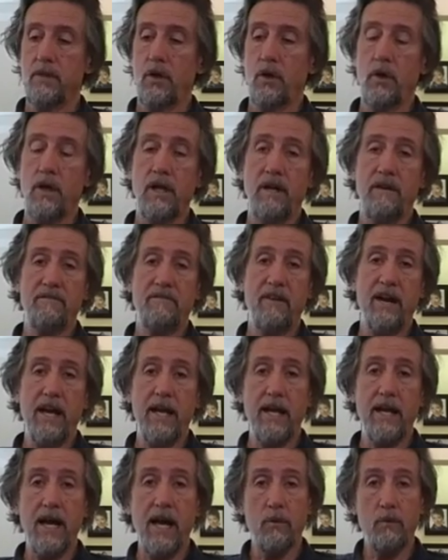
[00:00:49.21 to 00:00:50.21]
Only to
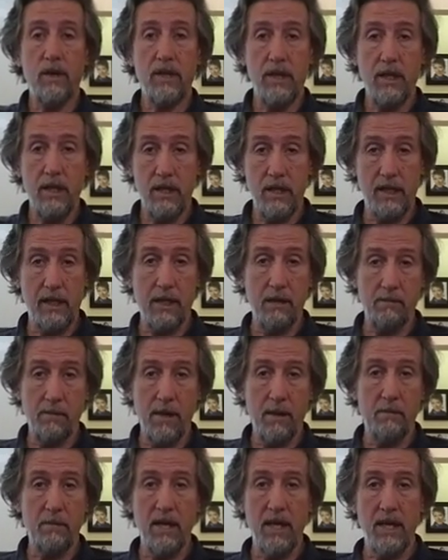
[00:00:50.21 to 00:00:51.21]
find out within a
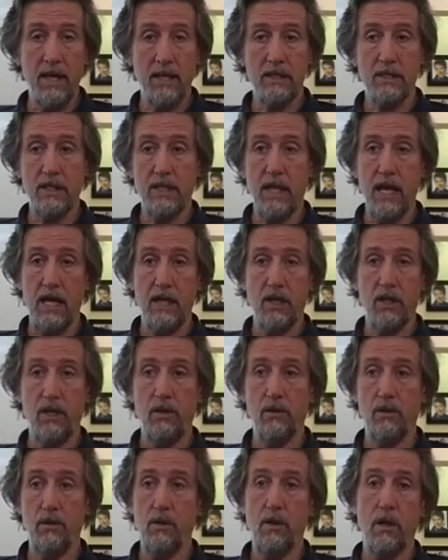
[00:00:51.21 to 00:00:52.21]
couple of minutes that
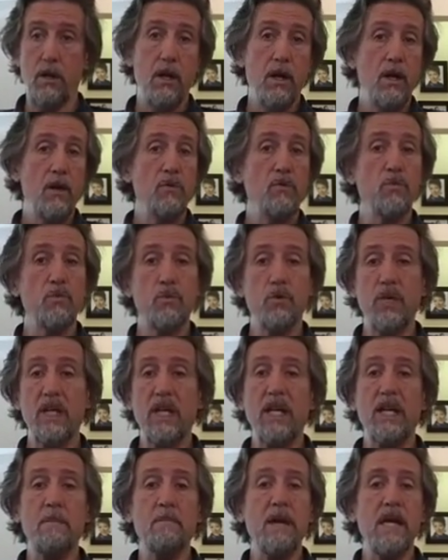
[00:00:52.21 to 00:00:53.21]
you
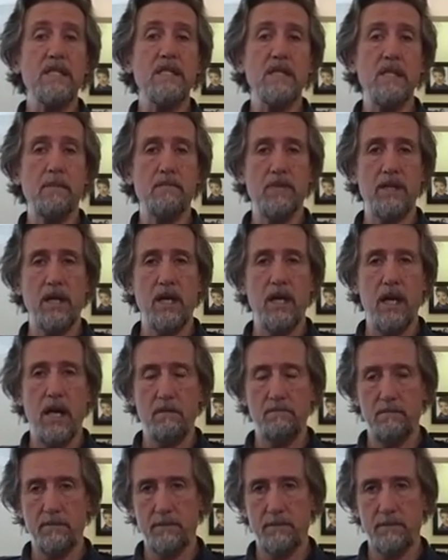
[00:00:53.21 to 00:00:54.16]
really messed something up.